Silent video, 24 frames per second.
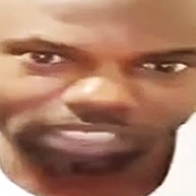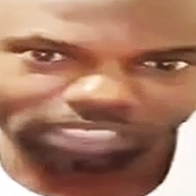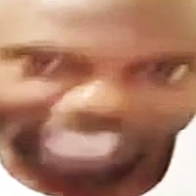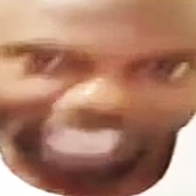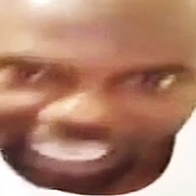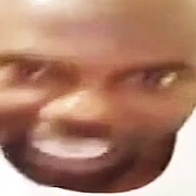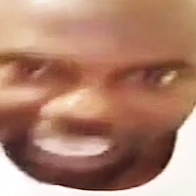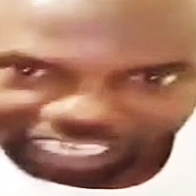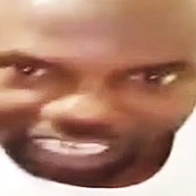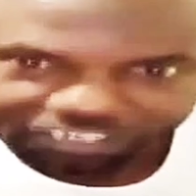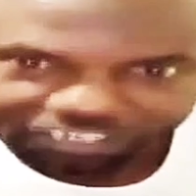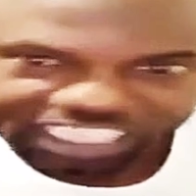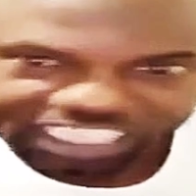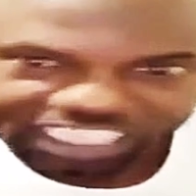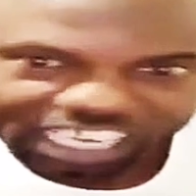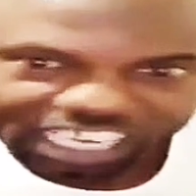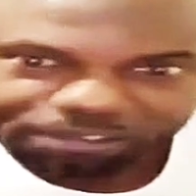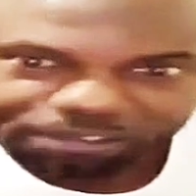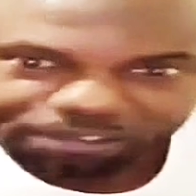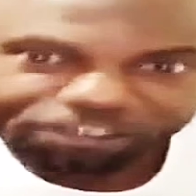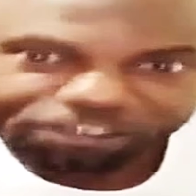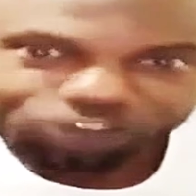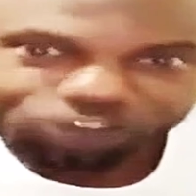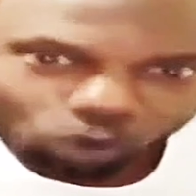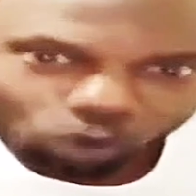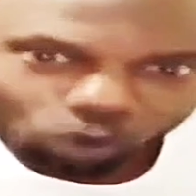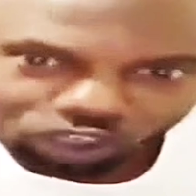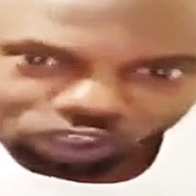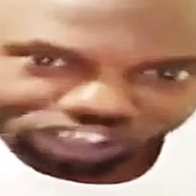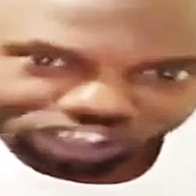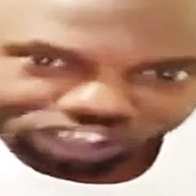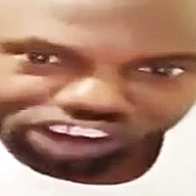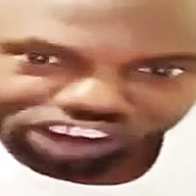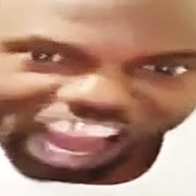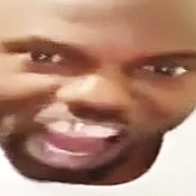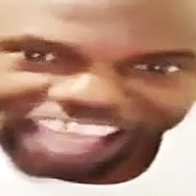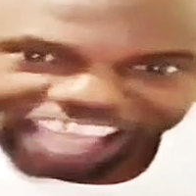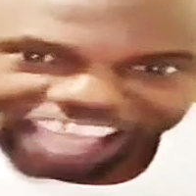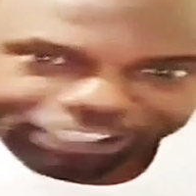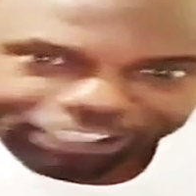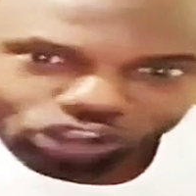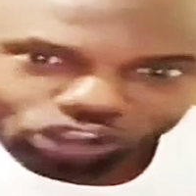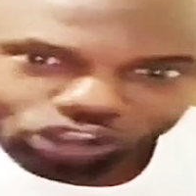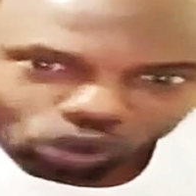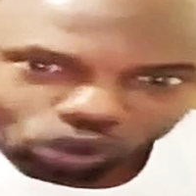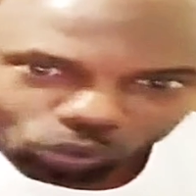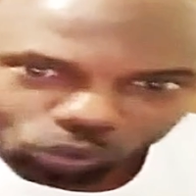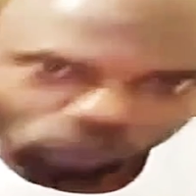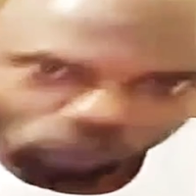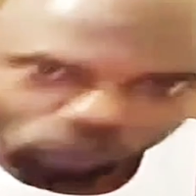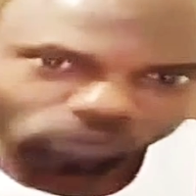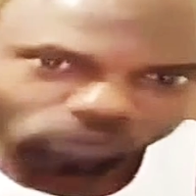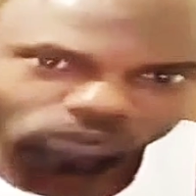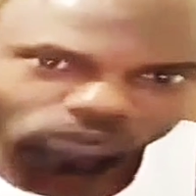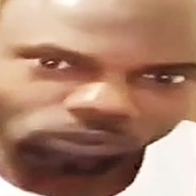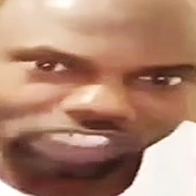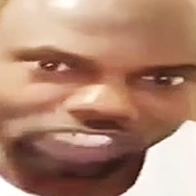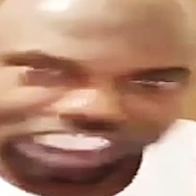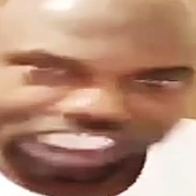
The dog have it on him phone right now.